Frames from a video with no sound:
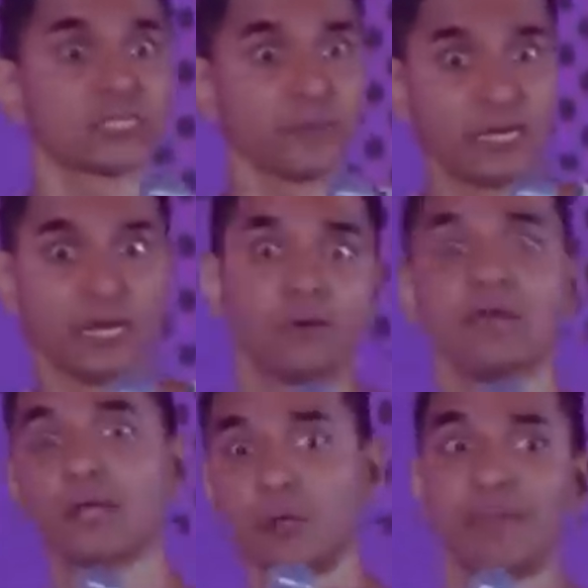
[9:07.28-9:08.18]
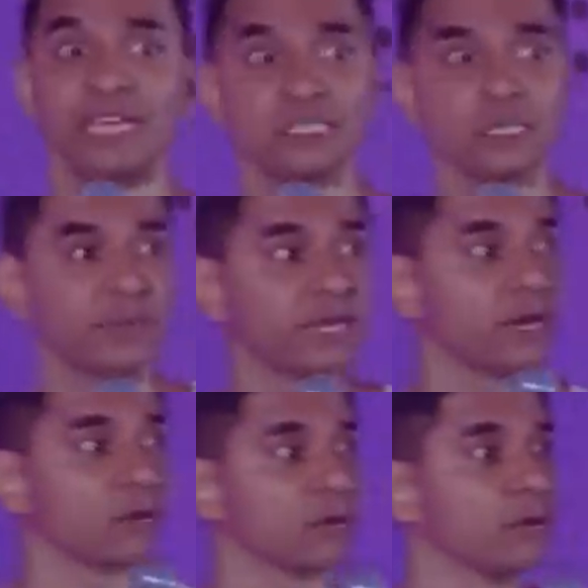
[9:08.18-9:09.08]
is coming down and your pain's coming
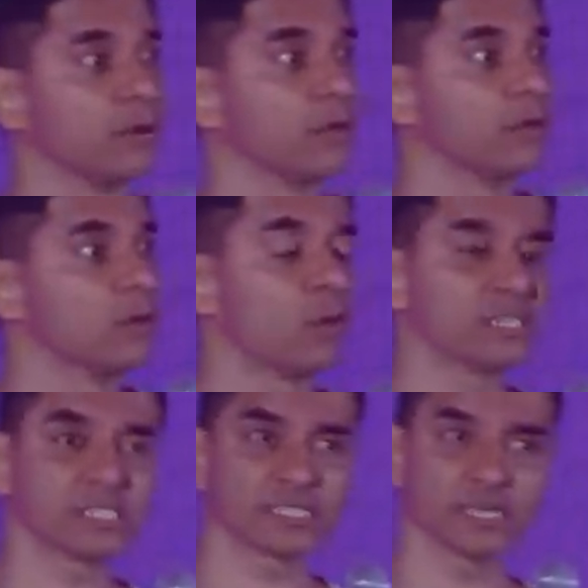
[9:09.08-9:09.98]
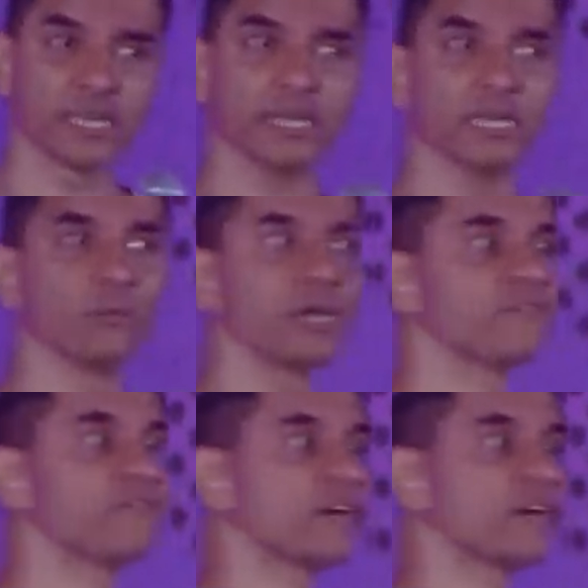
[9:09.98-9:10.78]
down. What is the circadian way of